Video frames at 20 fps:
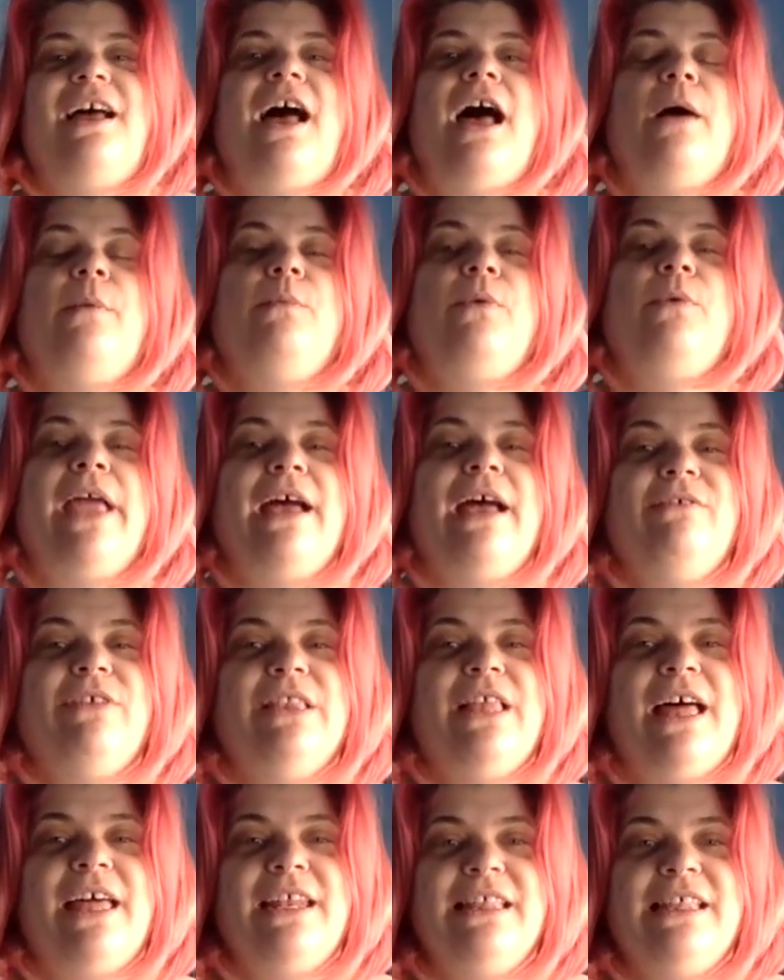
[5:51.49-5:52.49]
Um, we have a
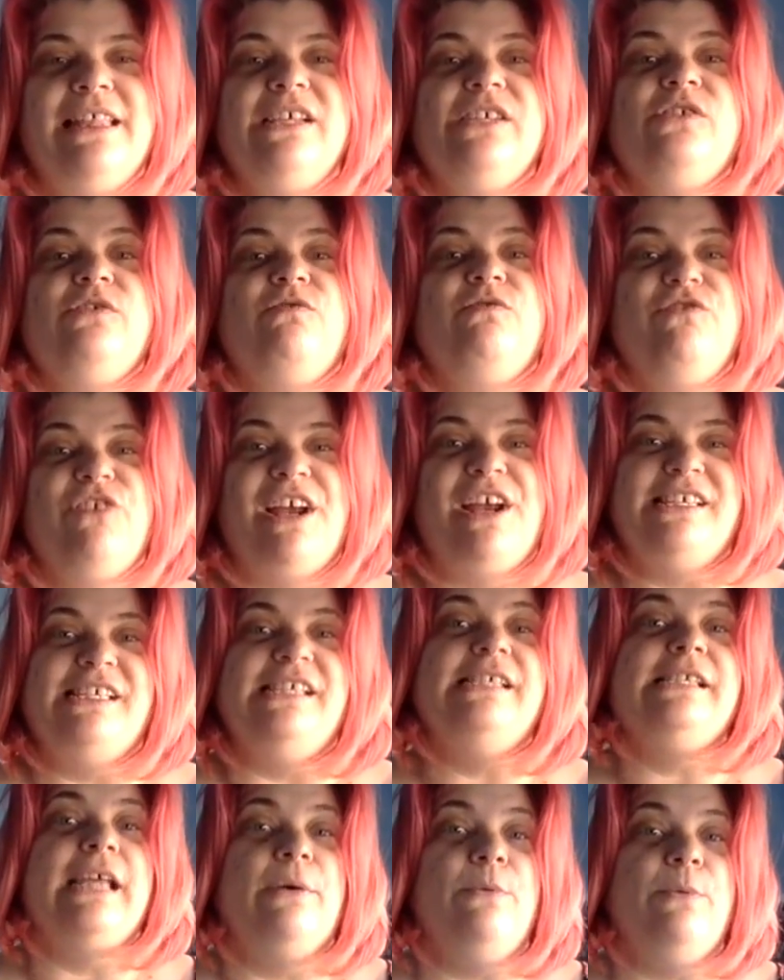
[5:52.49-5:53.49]
lot of these
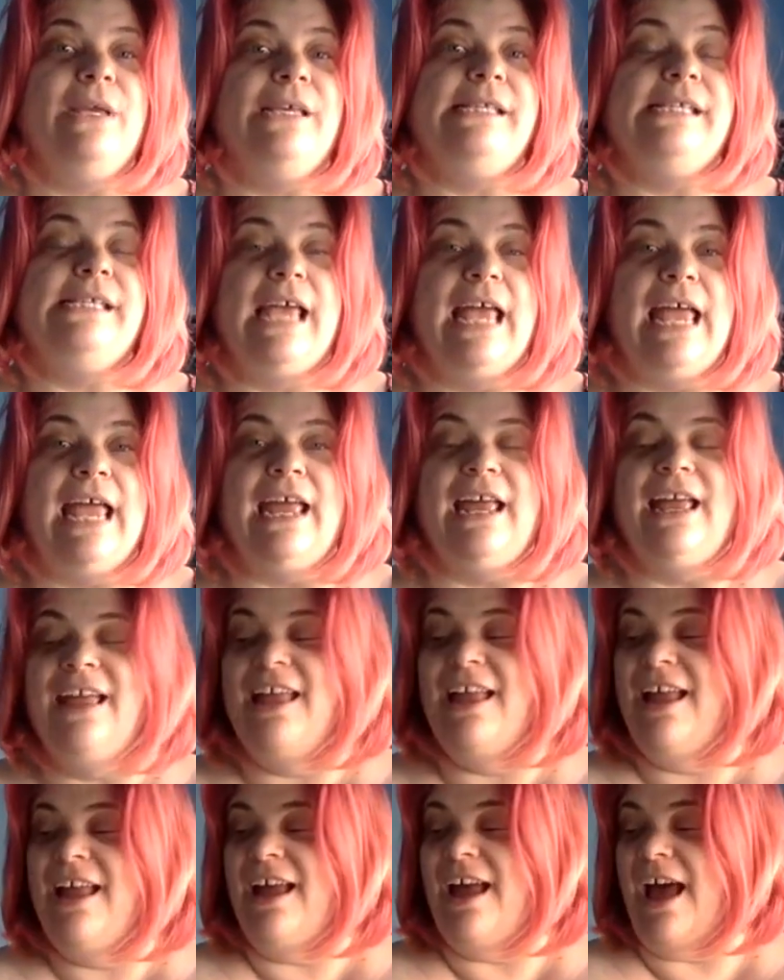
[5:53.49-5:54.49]
phrases that we say.
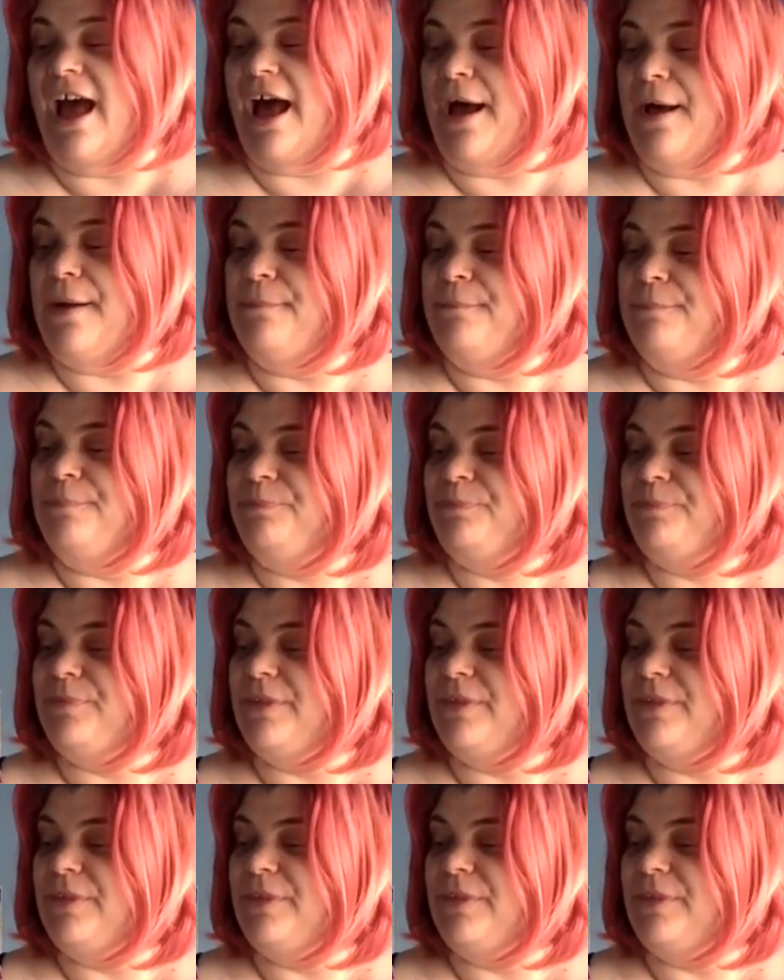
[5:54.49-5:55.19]
Um,